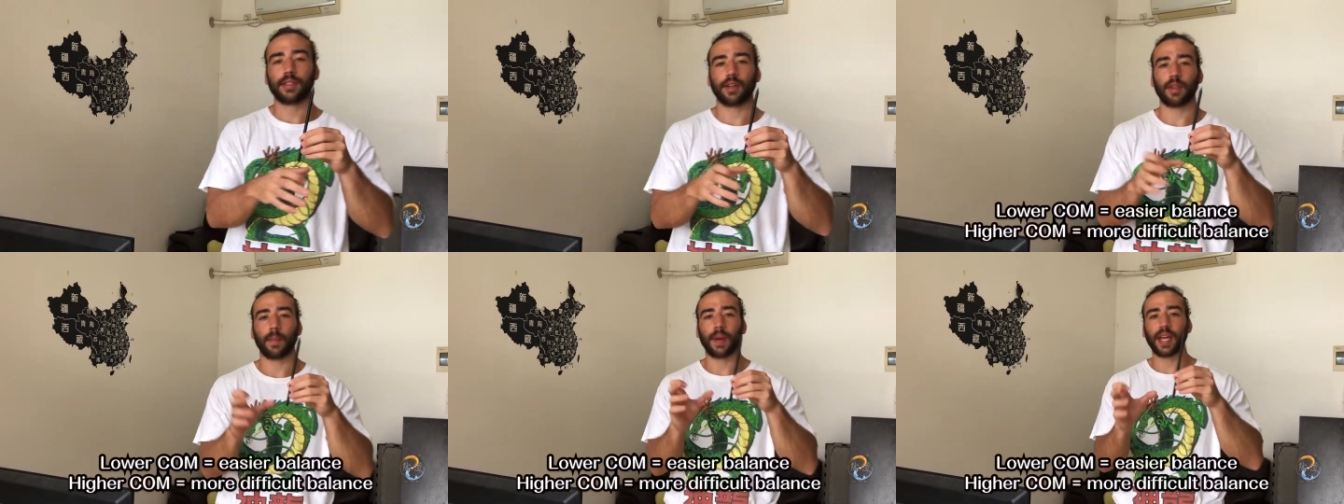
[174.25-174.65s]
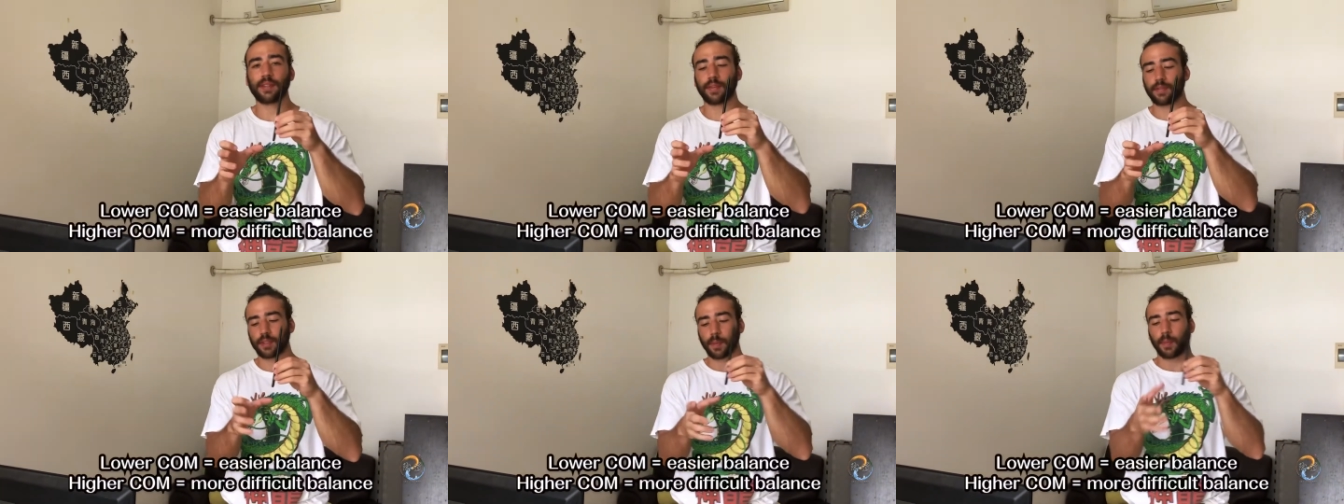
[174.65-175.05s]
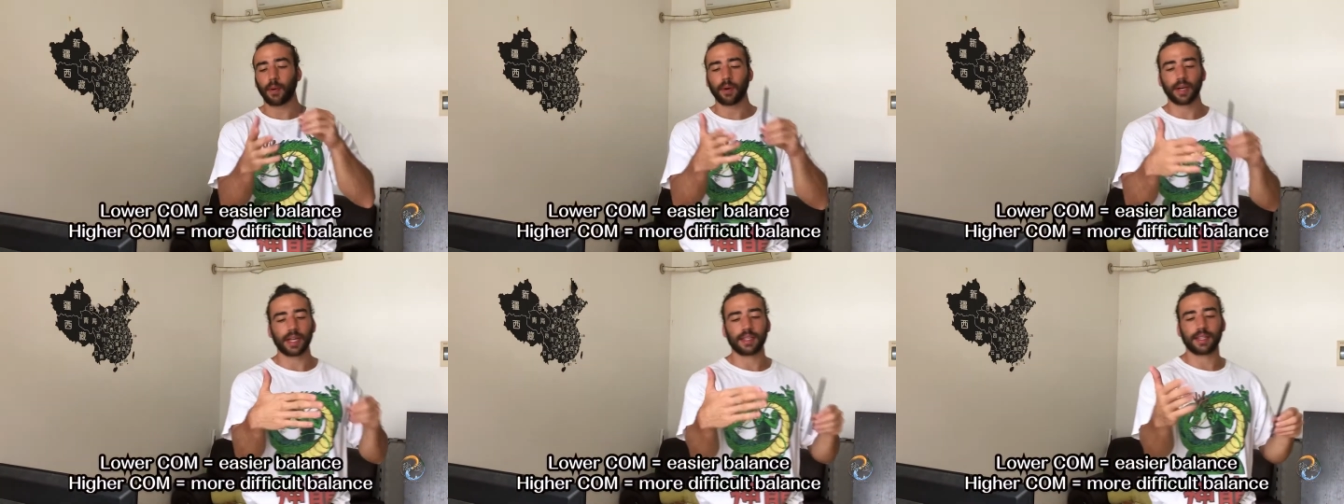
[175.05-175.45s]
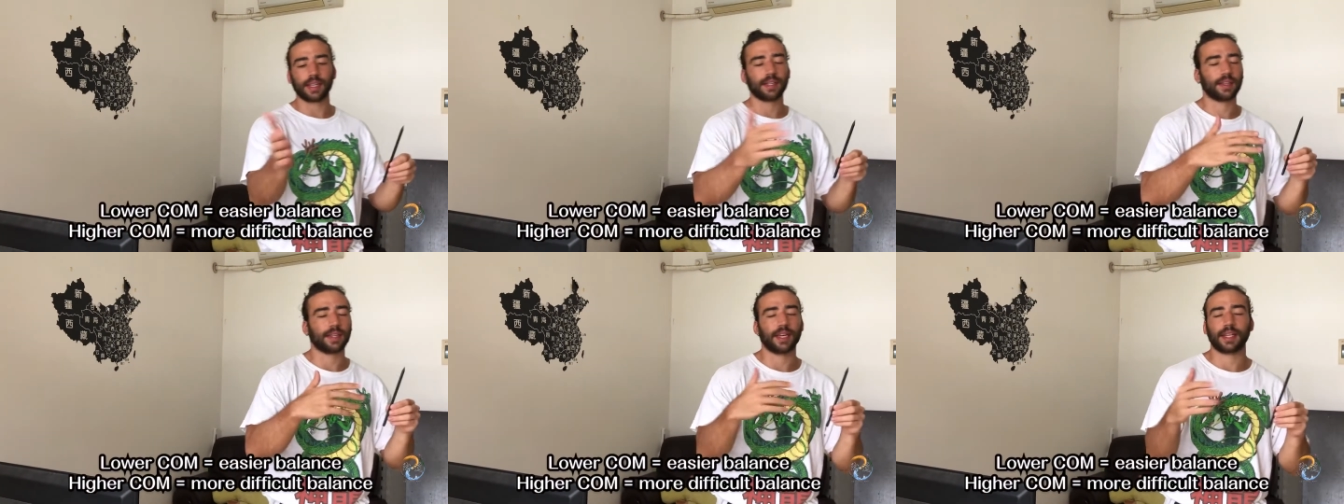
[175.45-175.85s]
So the base of support
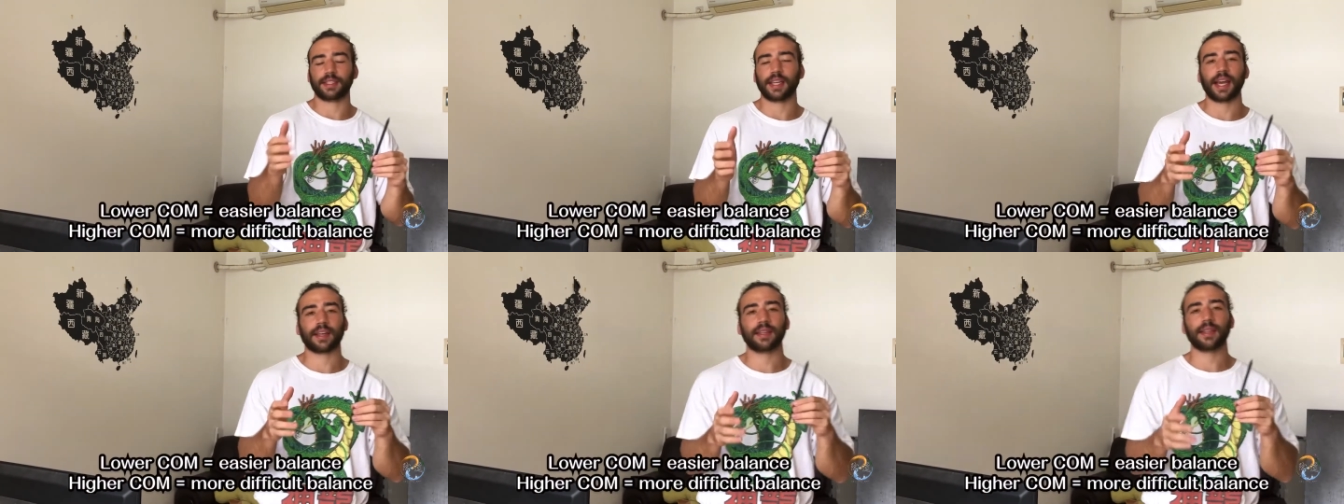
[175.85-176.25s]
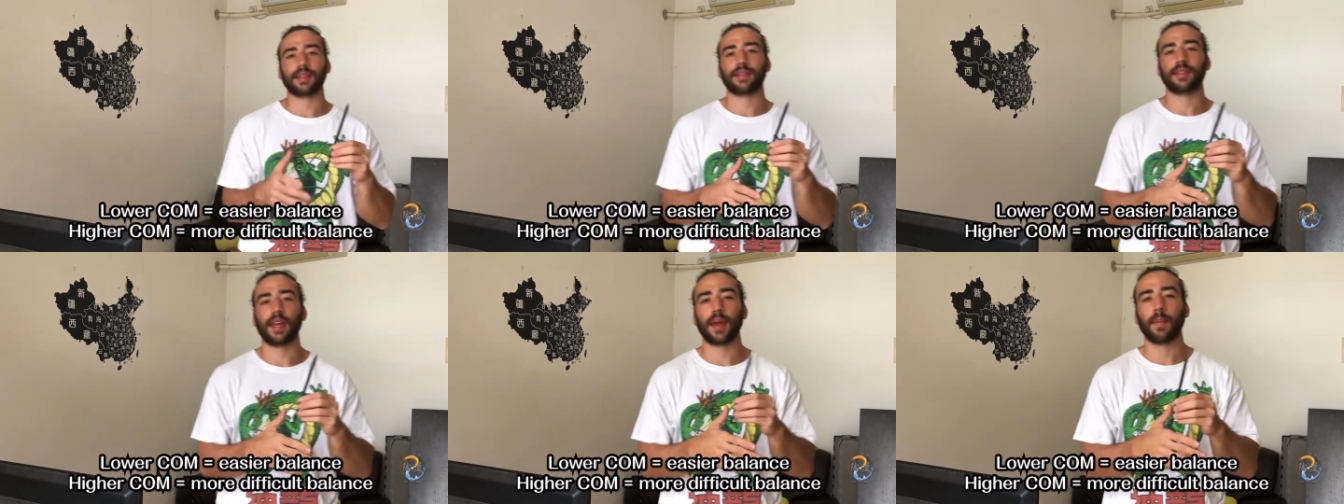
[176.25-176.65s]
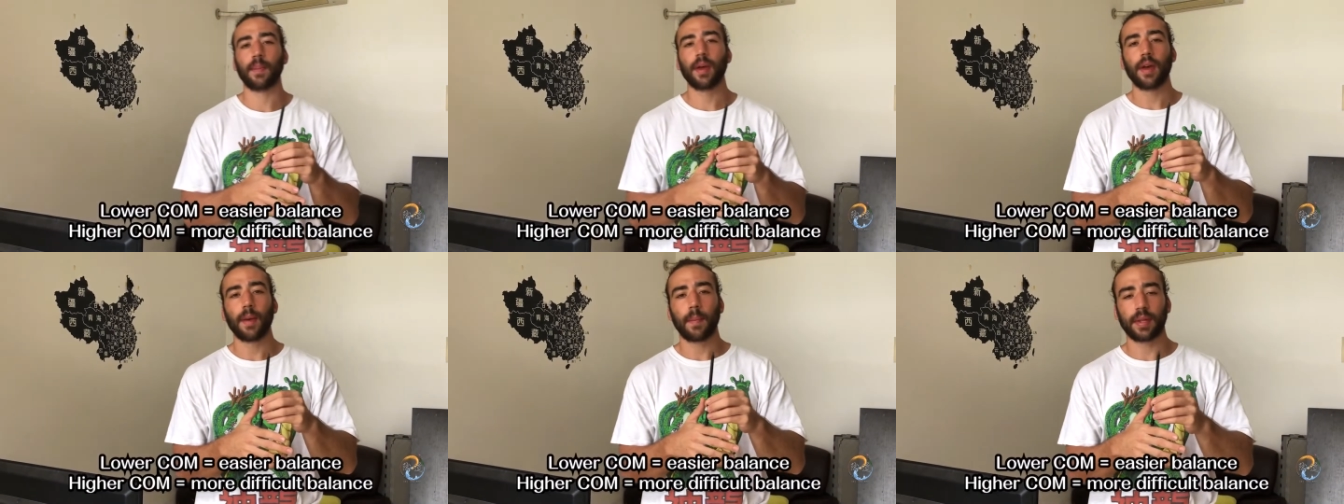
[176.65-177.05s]
is exactly the same,